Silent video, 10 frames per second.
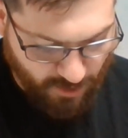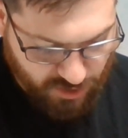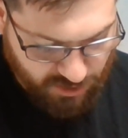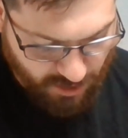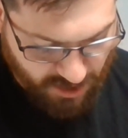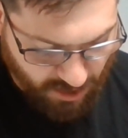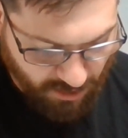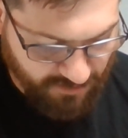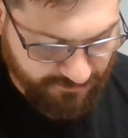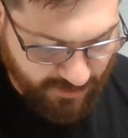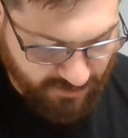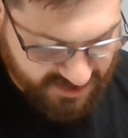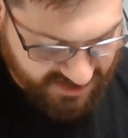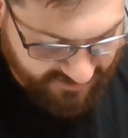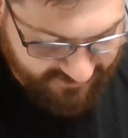those who are called may
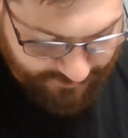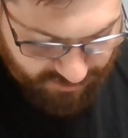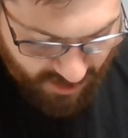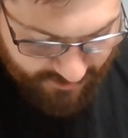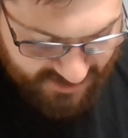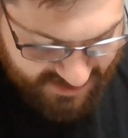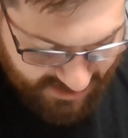receive the promised